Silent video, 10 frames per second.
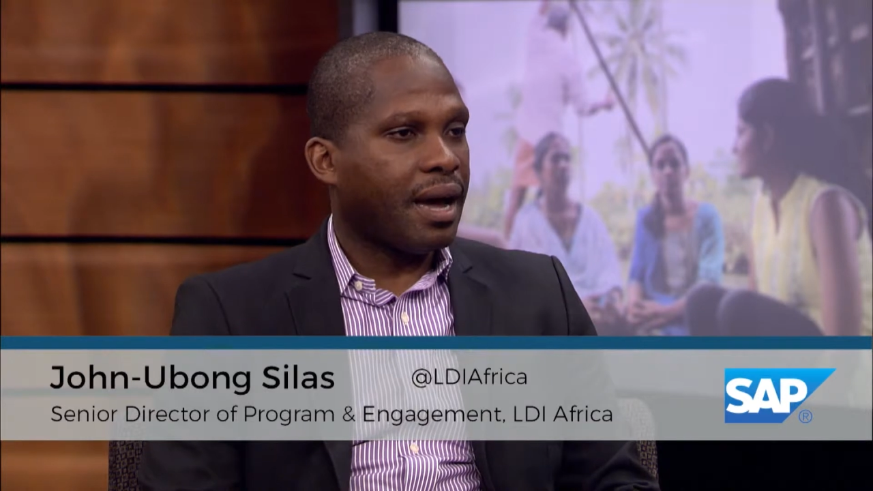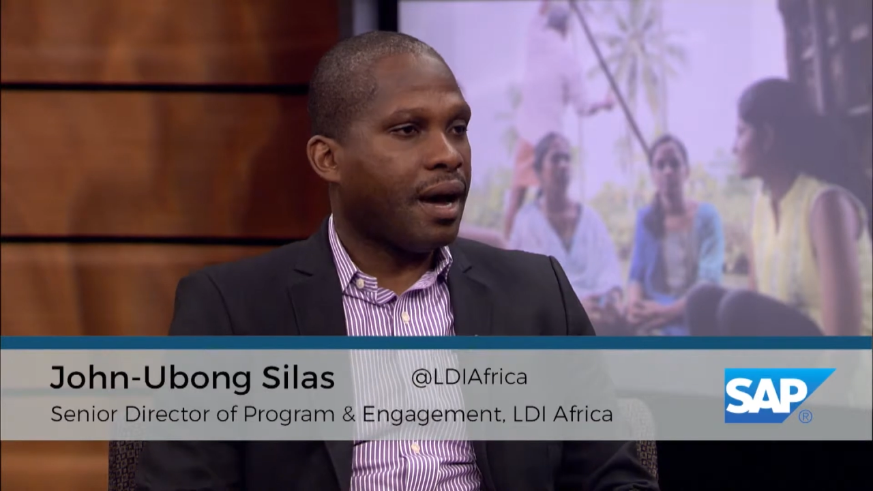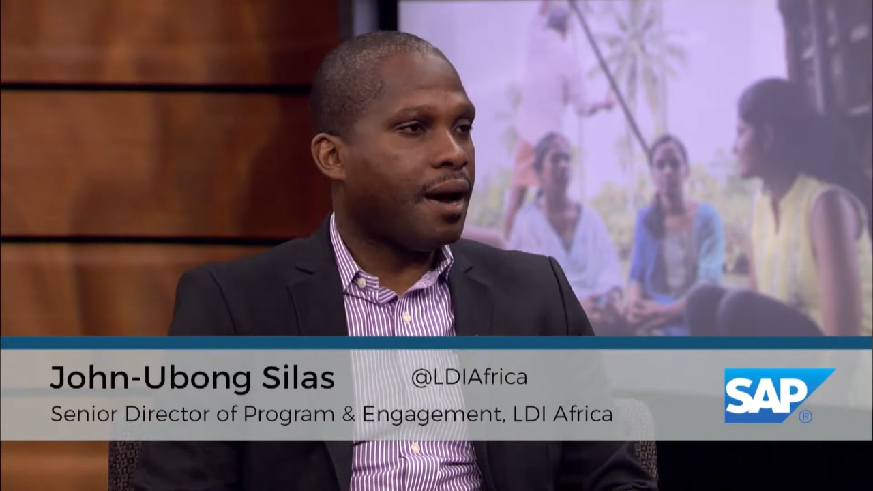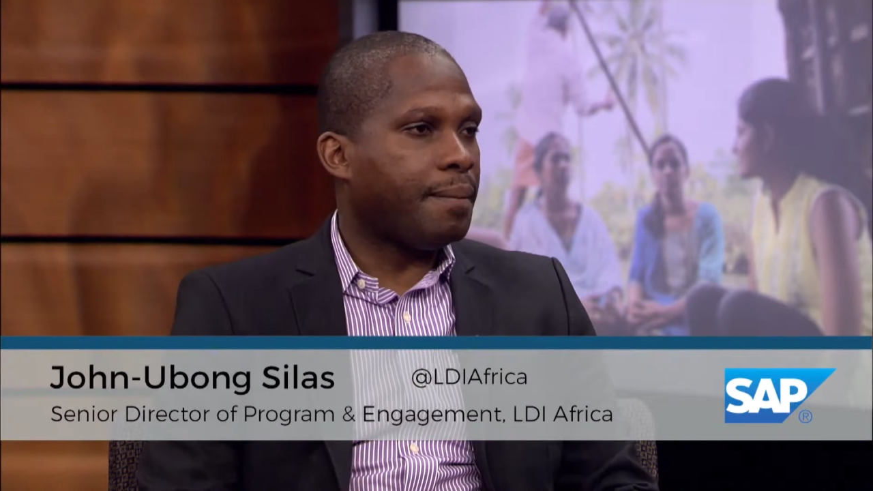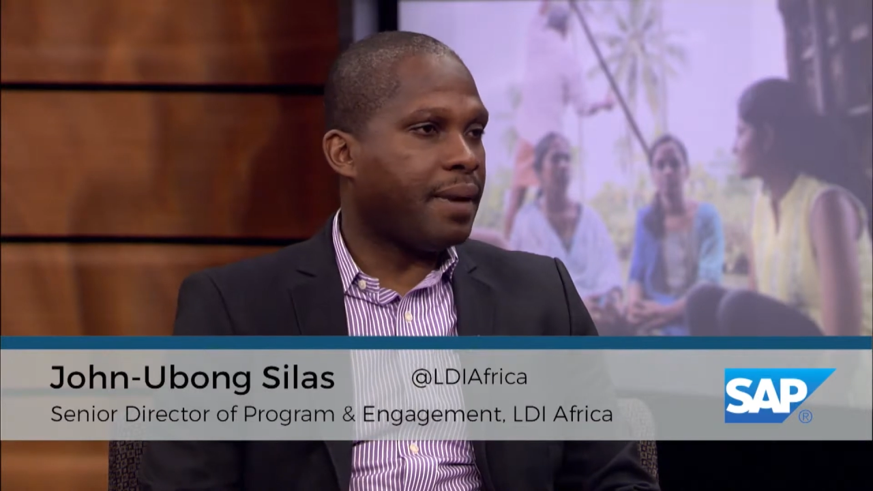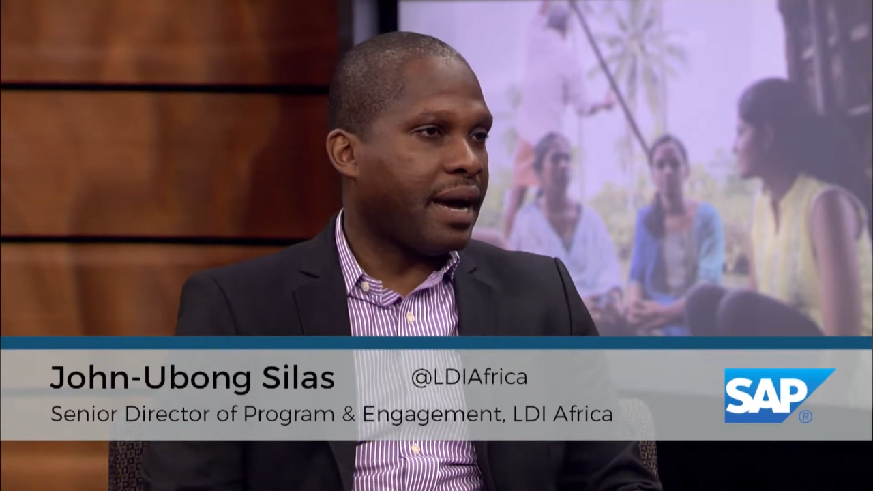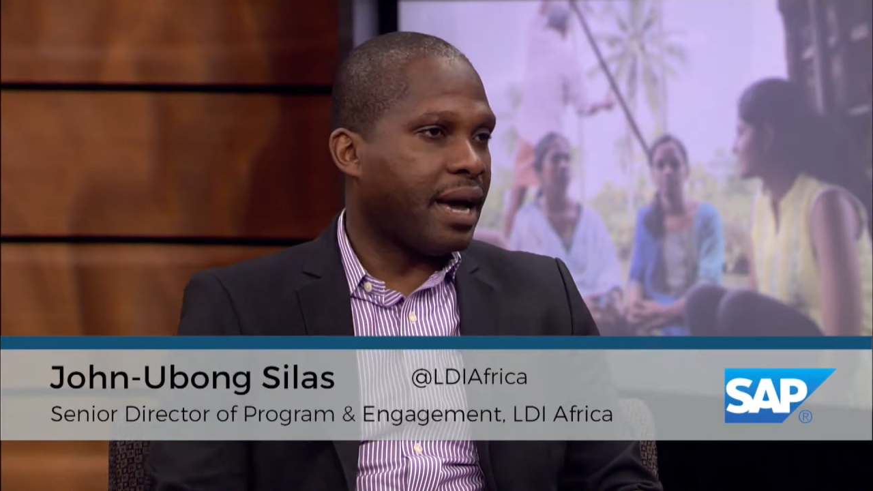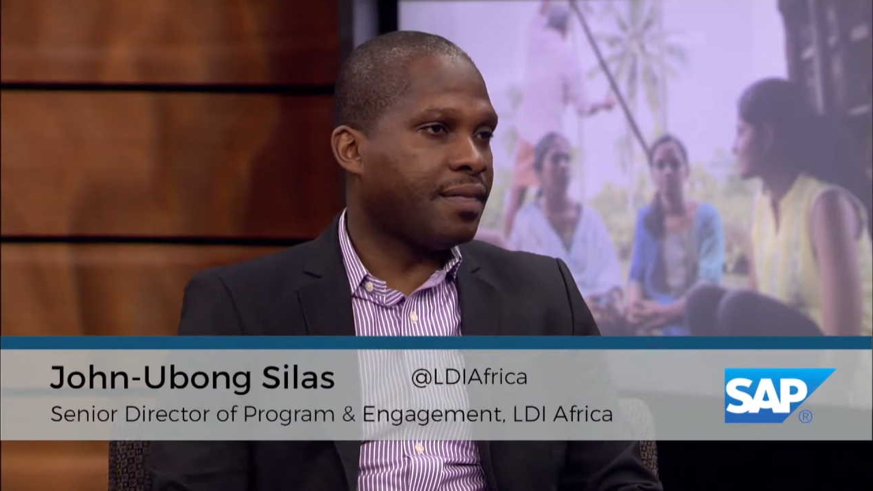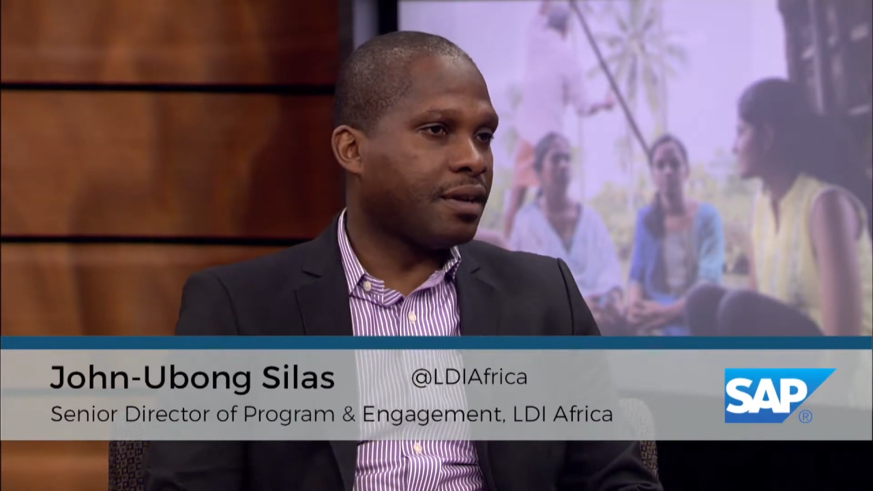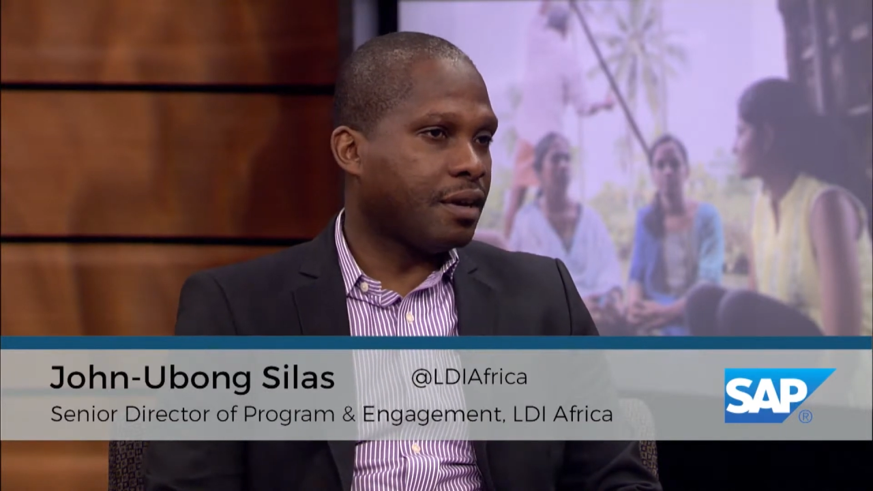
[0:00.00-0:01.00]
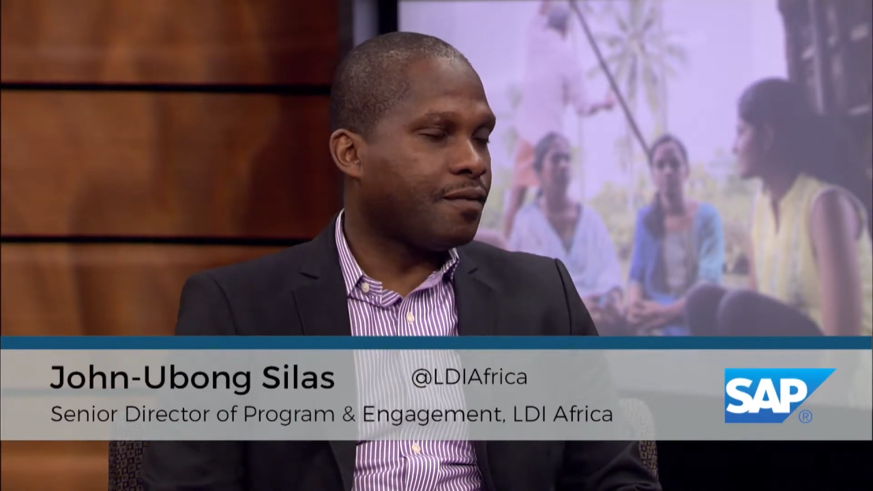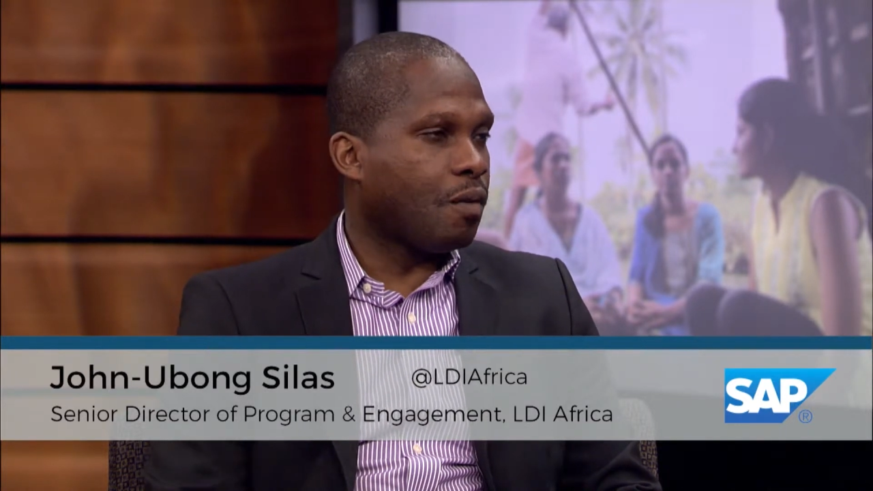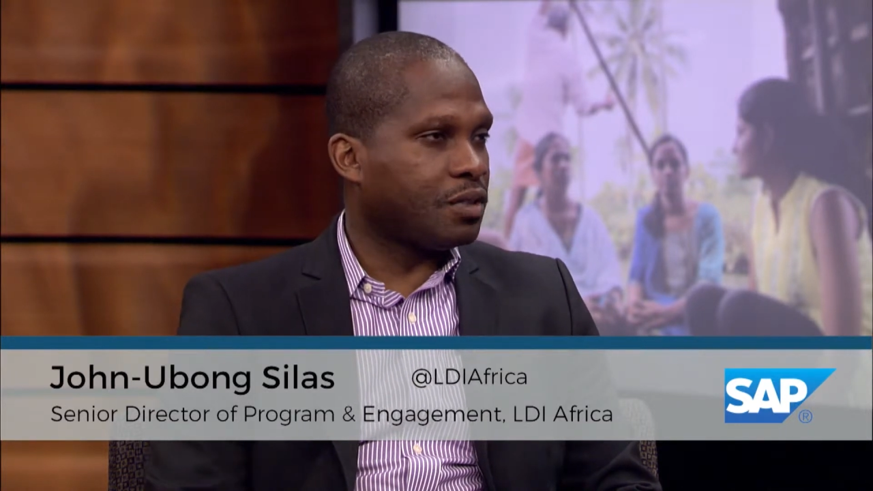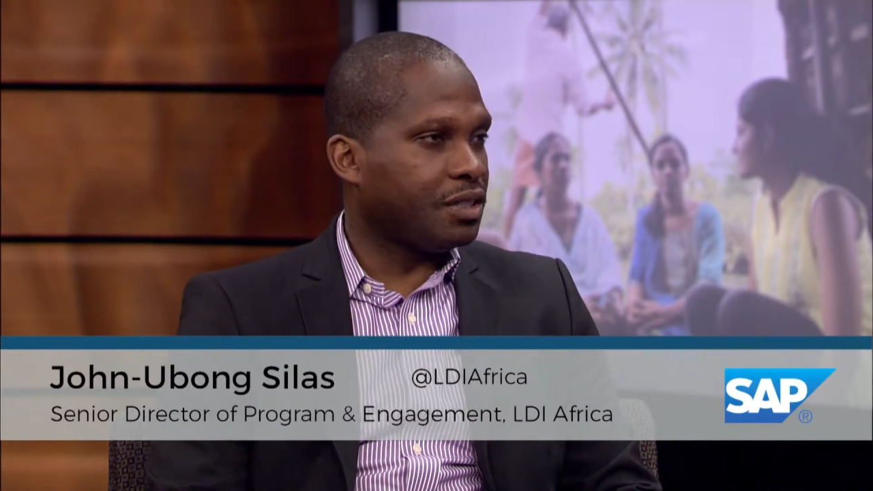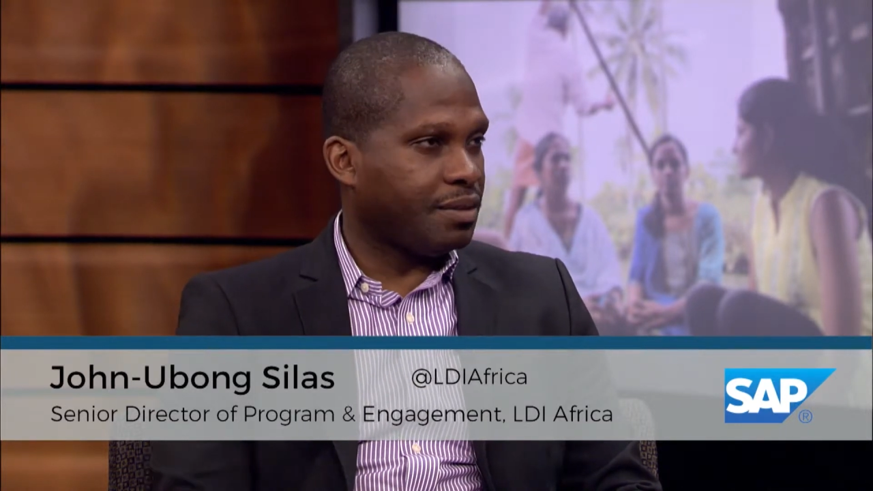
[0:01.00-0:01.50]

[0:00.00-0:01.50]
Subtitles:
I had the good fortune